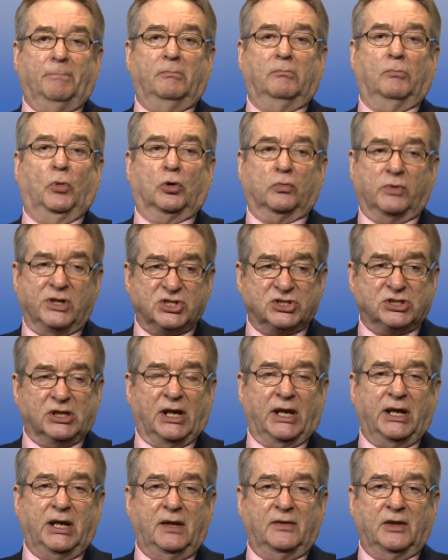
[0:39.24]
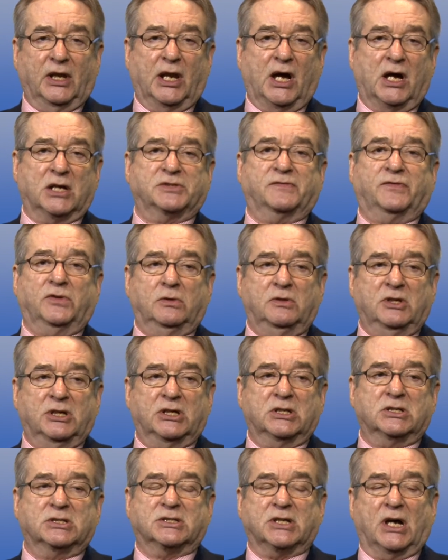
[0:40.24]
more recently, in the last few
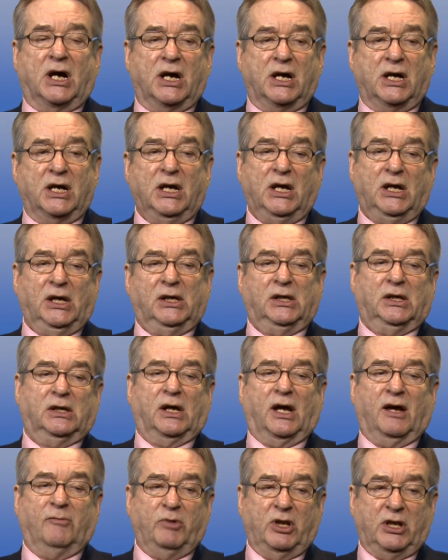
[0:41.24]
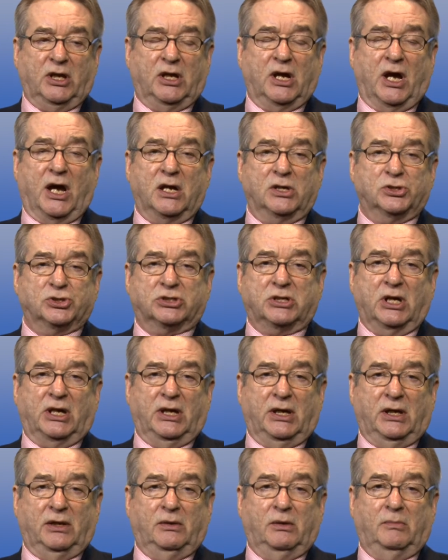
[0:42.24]
years, I have been engaged
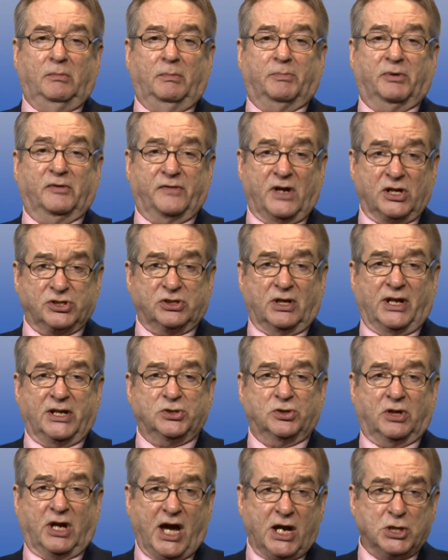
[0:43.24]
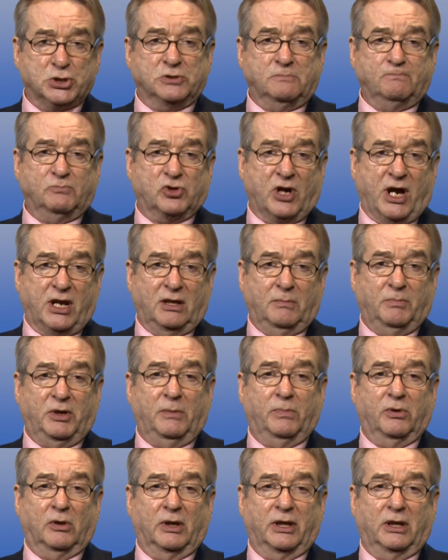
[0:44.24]
in professional education, training
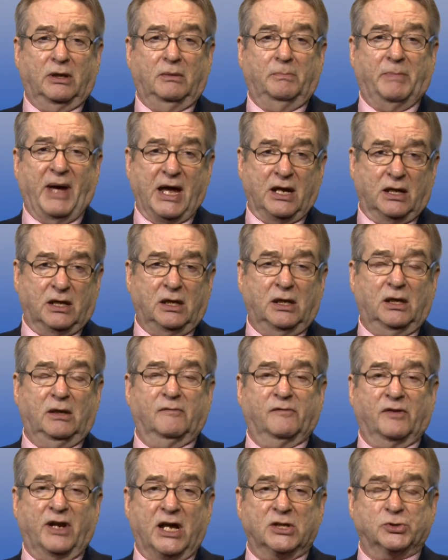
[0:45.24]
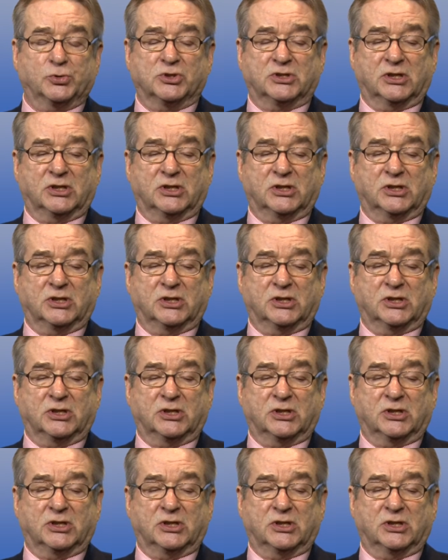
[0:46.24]
people in banking and financial